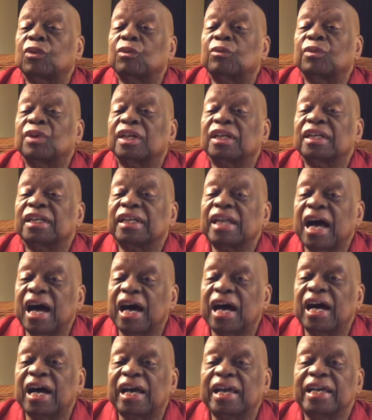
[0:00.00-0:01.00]

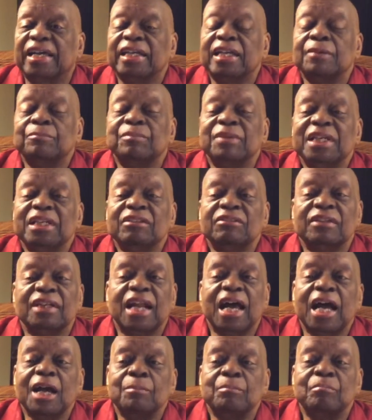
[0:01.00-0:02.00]
rely, and it means that
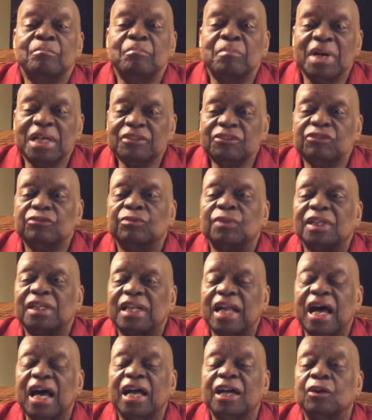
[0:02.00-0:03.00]
I must
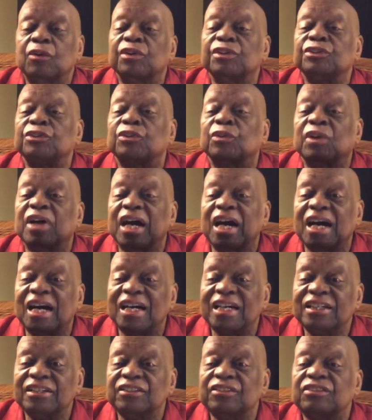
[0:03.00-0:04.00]
rely on your
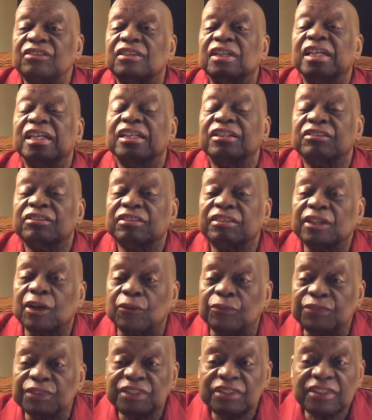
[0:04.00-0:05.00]
honest
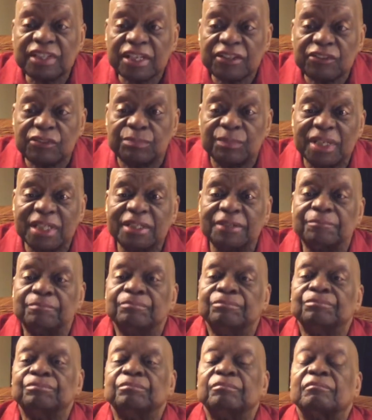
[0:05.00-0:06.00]
self-assessment.
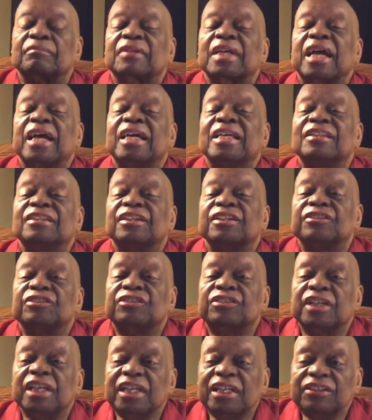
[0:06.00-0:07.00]
And the
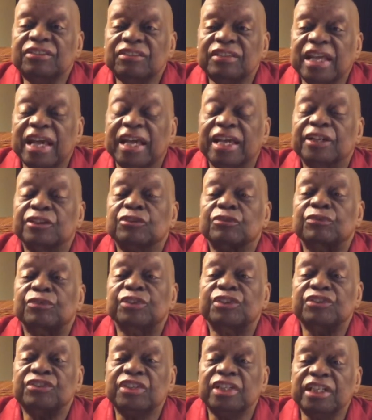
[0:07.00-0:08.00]
T stands for
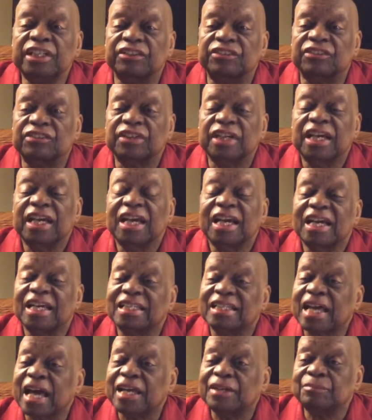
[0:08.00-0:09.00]
teach, and
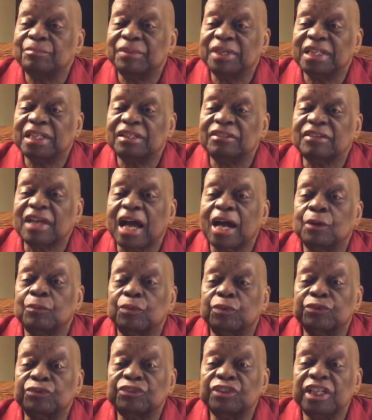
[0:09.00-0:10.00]
that means I will
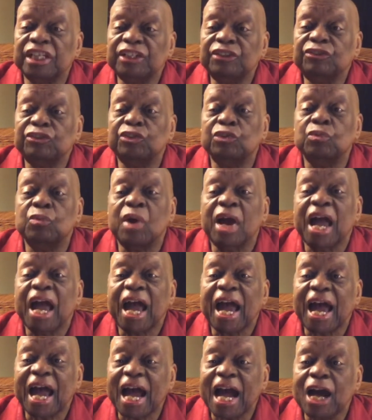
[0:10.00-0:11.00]
teach you
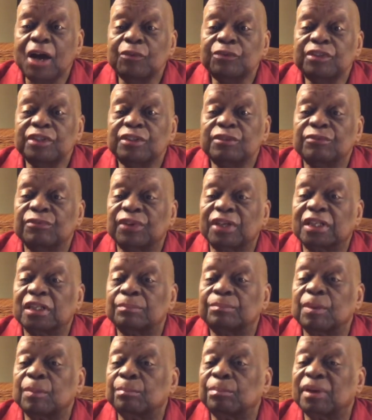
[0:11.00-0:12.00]
how to develop
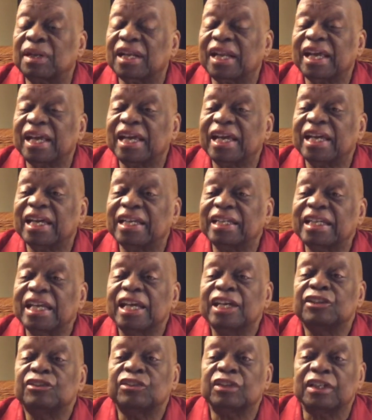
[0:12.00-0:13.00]
a plan
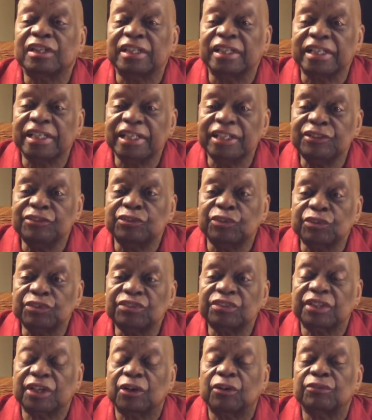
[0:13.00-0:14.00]
to lead
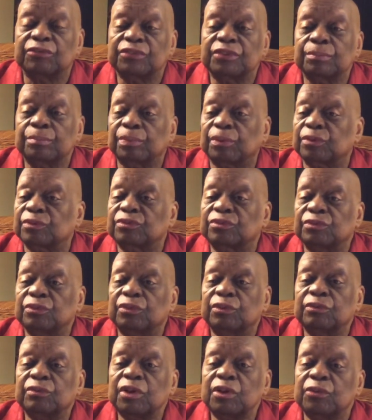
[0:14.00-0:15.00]
yourself to personal
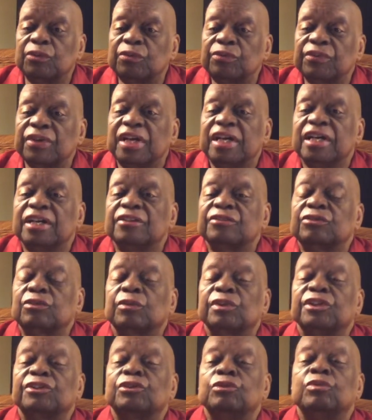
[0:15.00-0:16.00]
growth so
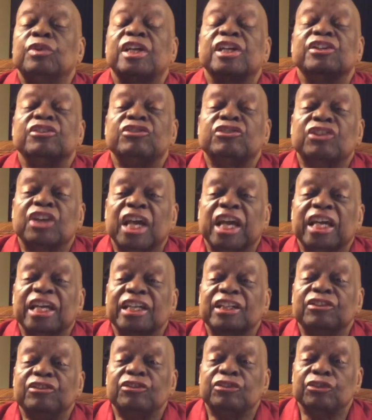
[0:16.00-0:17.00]
that you can
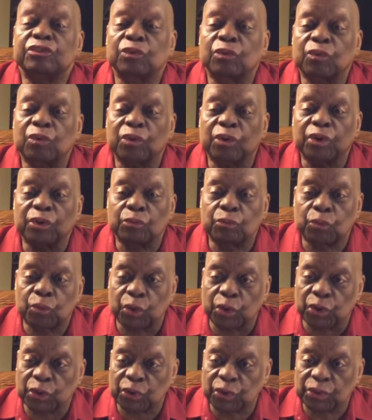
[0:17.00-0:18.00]
change your
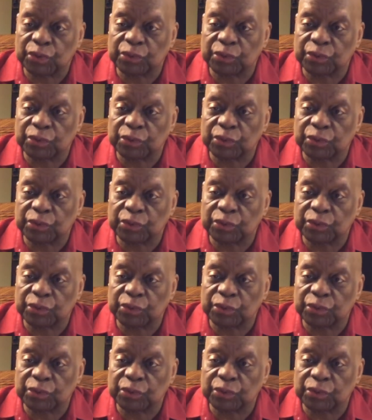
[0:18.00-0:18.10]
world.